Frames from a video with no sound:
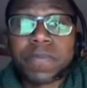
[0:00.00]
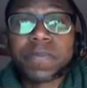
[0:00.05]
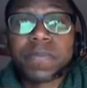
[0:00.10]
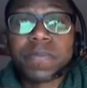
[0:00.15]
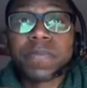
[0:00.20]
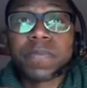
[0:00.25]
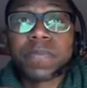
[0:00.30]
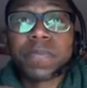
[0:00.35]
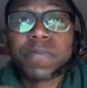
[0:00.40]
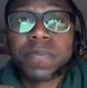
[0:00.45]

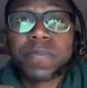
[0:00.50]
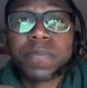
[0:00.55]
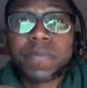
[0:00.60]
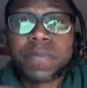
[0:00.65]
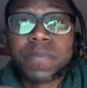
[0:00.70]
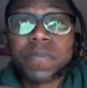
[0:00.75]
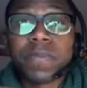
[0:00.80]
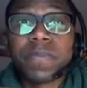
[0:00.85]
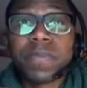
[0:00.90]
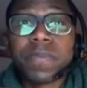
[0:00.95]

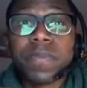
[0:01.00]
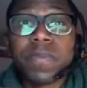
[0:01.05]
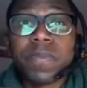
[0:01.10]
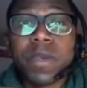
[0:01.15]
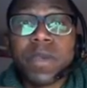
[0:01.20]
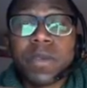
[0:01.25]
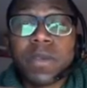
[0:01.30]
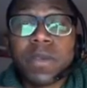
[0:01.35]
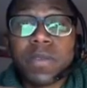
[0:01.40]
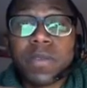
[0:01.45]

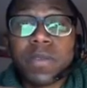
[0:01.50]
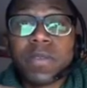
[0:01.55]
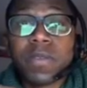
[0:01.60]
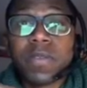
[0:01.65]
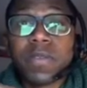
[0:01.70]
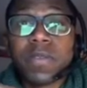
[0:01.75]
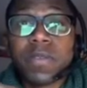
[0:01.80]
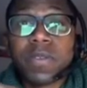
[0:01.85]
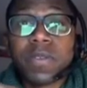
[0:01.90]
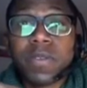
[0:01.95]

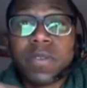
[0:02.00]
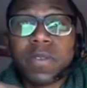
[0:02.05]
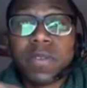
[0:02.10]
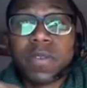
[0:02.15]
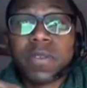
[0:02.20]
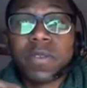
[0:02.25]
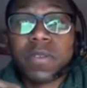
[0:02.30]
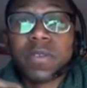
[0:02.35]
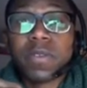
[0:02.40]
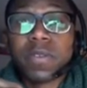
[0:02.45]

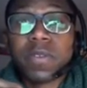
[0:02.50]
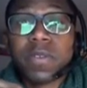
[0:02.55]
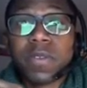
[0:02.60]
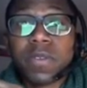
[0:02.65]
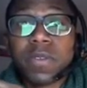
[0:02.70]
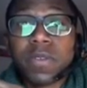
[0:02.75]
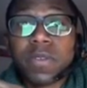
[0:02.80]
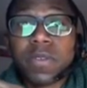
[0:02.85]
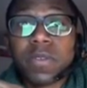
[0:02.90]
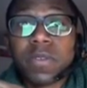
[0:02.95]

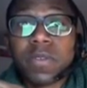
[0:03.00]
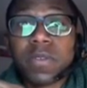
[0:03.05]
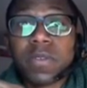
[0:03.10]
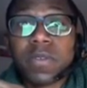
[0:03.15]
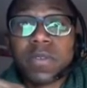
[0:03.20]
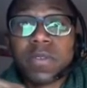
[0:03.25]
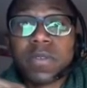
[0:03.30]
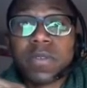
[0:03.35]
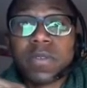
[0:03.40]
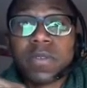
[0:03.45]

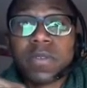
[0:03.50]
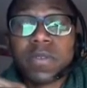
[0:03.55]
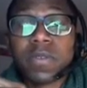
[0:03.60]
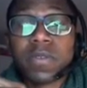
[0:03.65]
(silent)